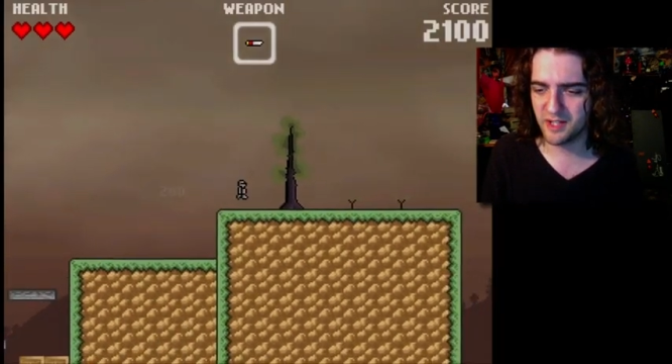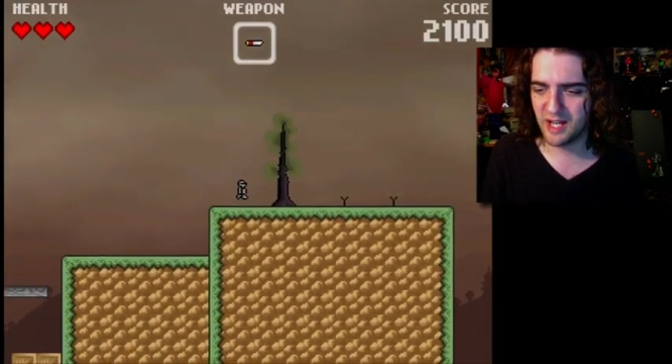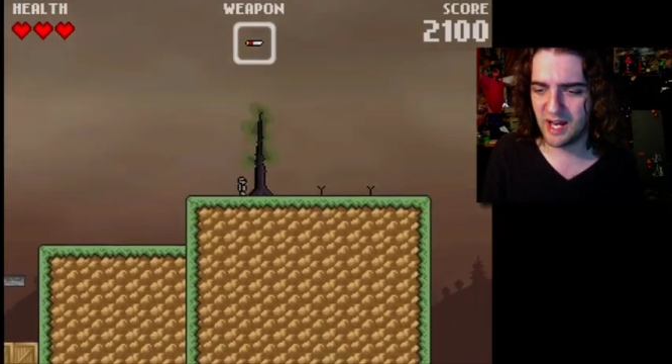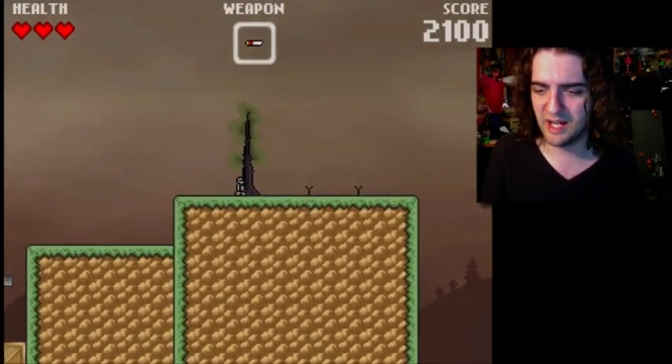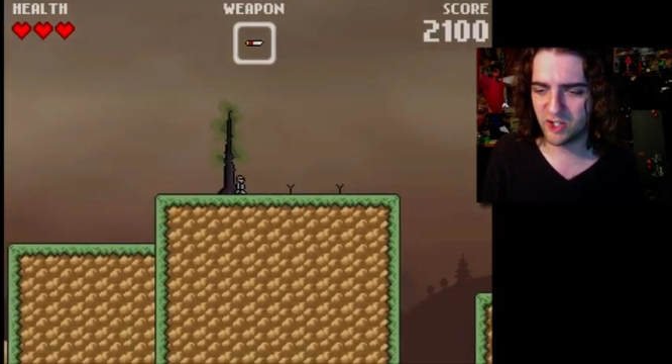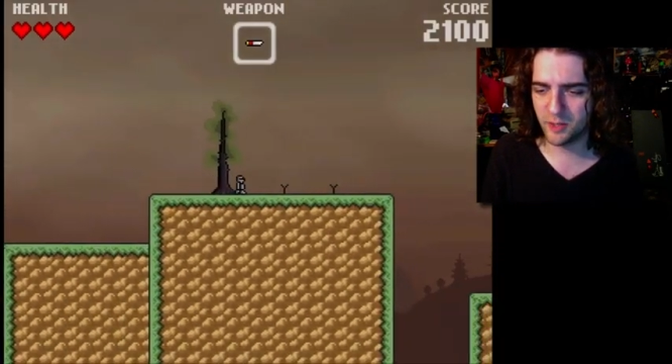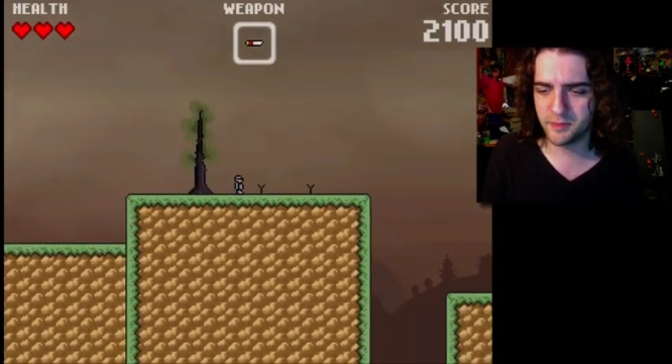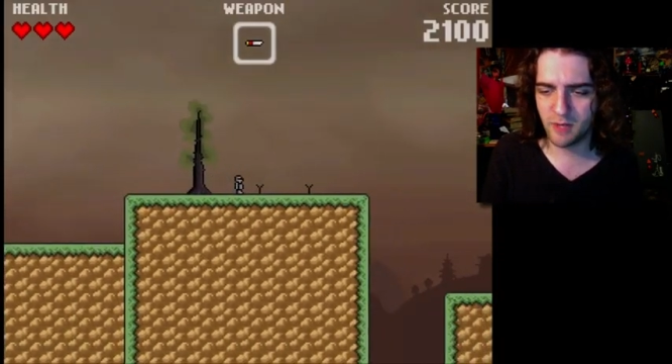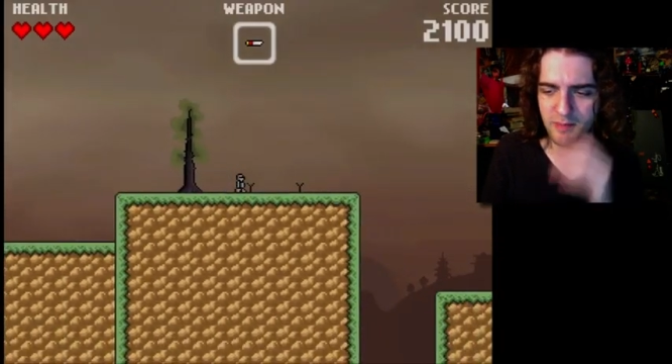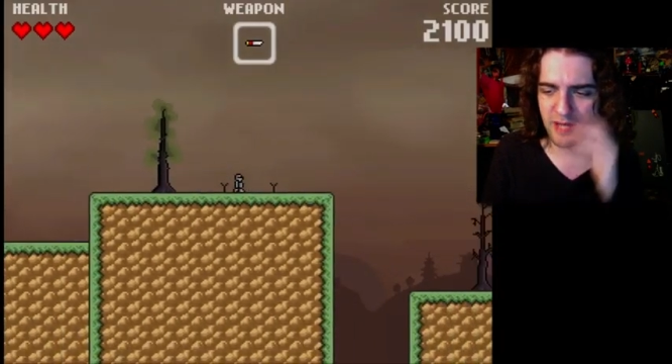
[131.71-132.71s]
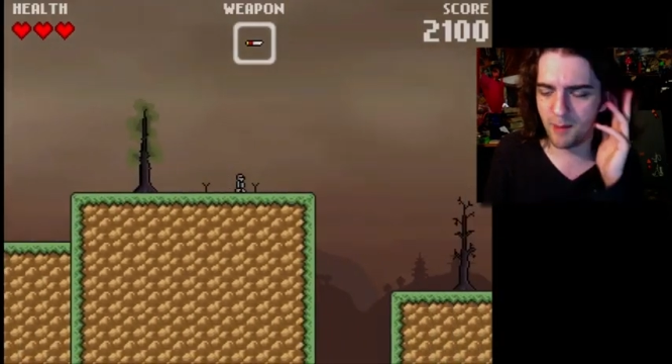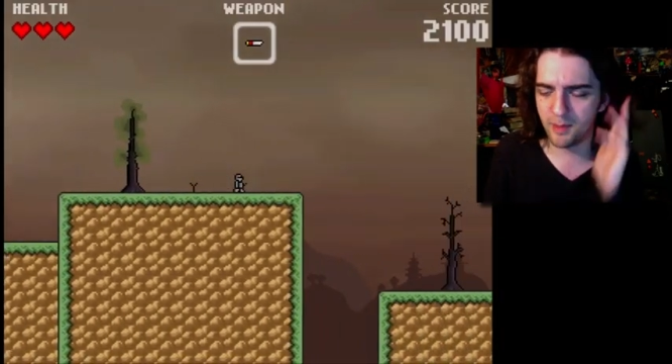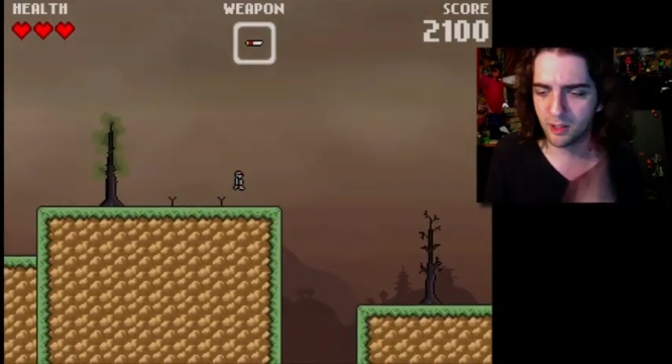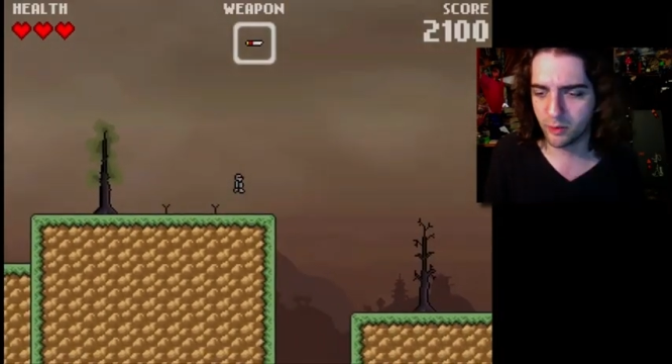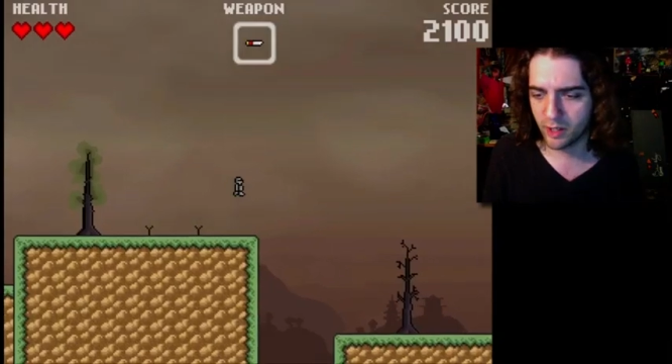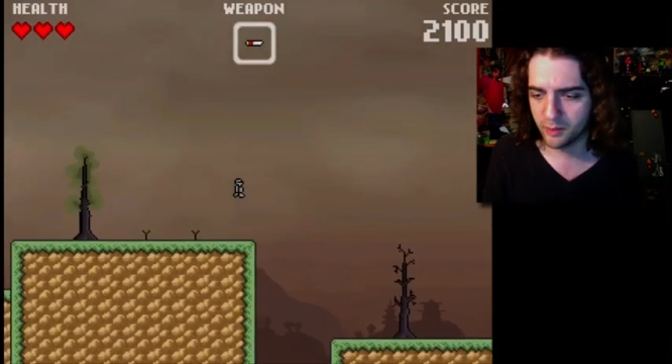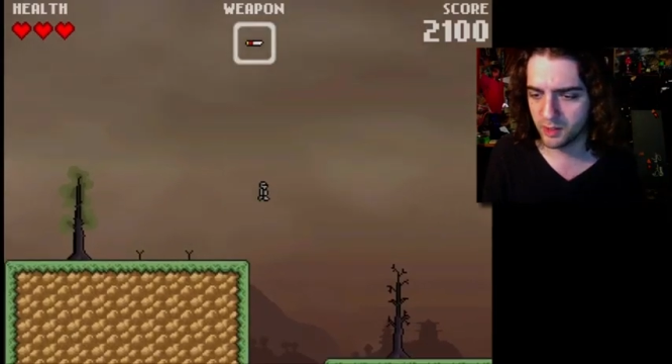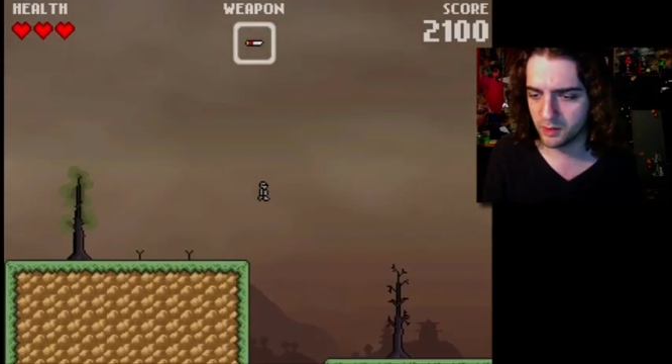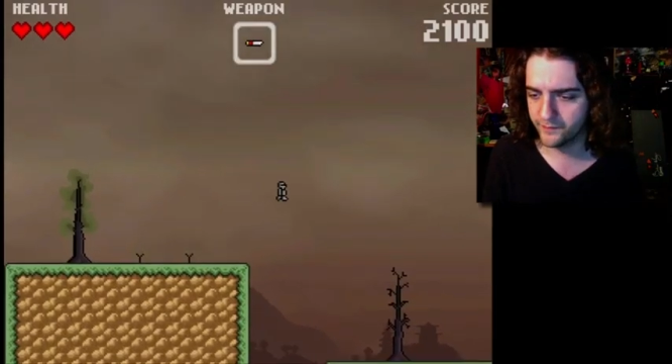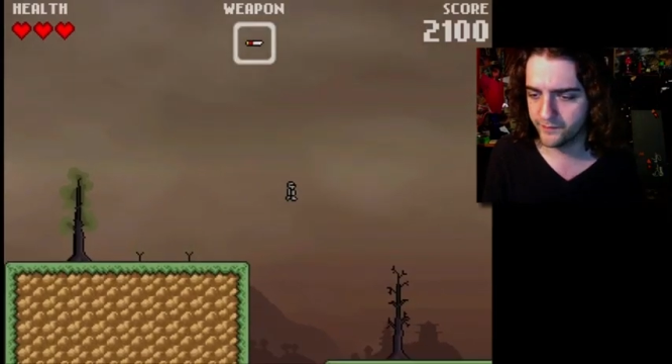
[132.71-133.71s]
that hand jobs might be happening around
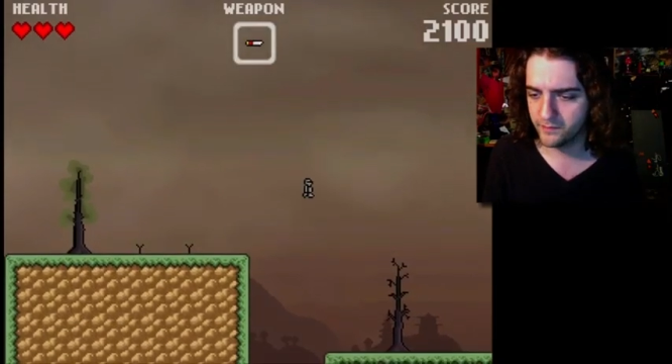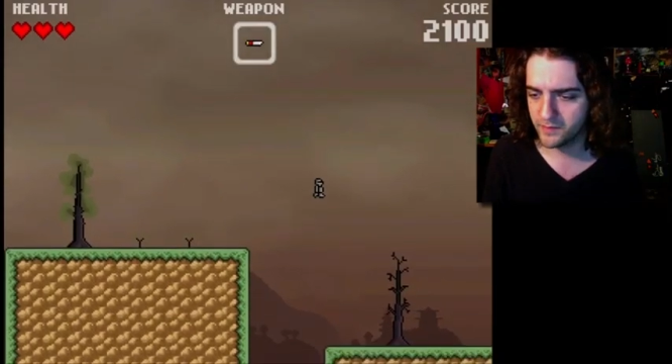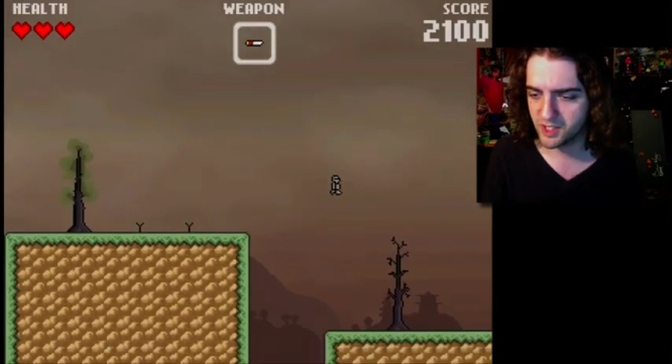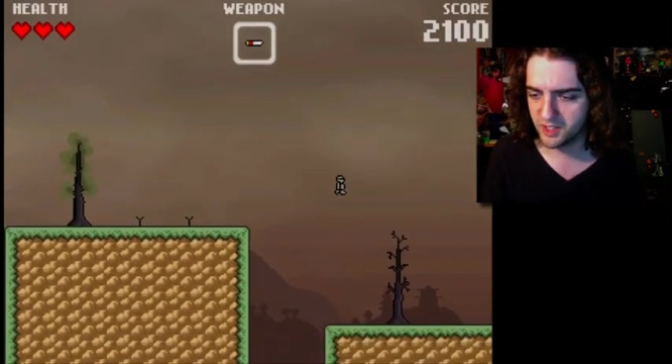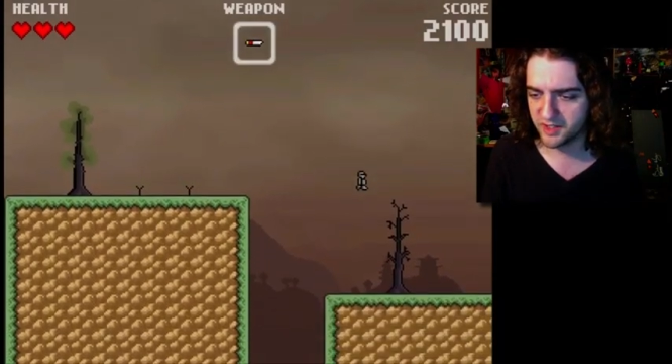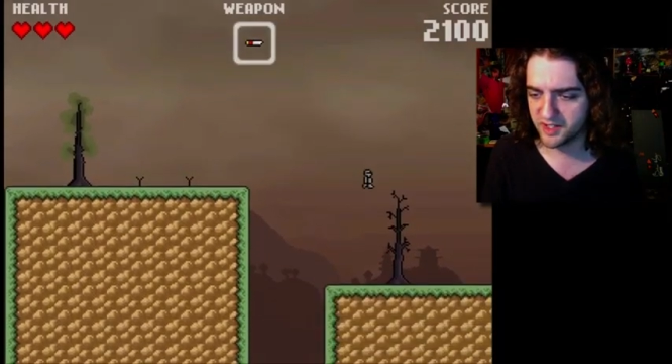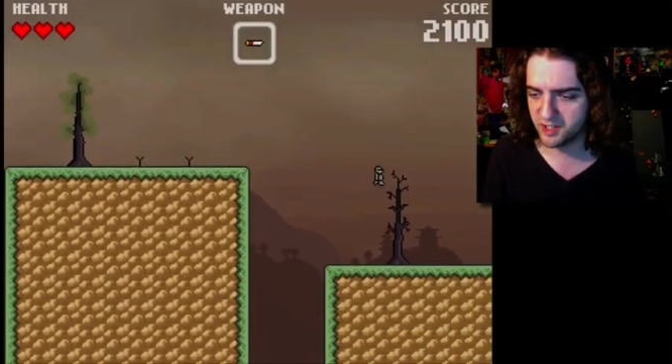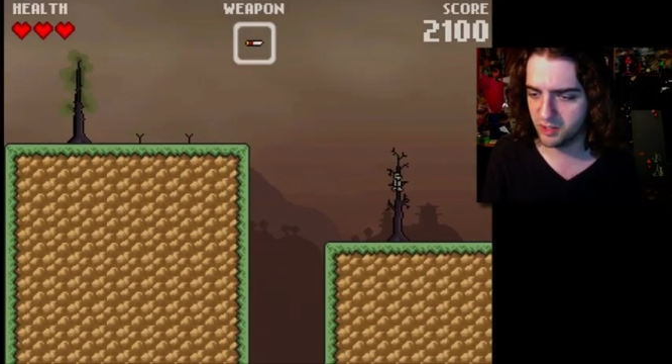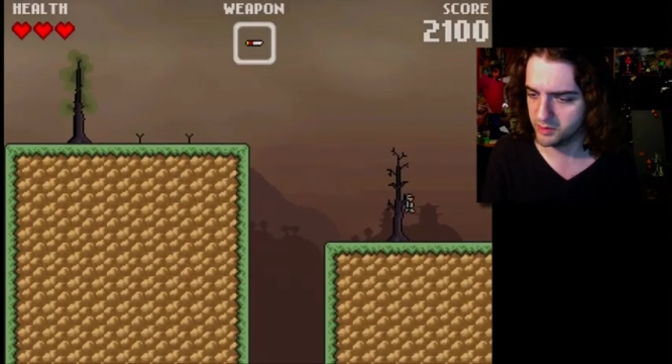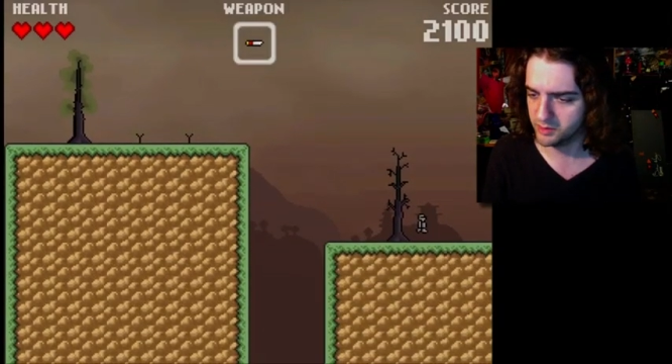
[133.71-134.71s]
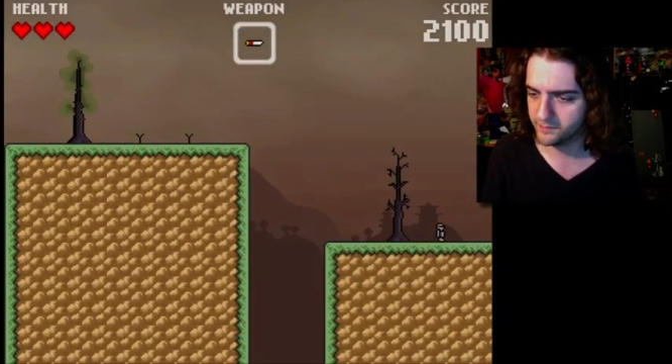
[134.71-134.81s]
me. It's kind of disturbing.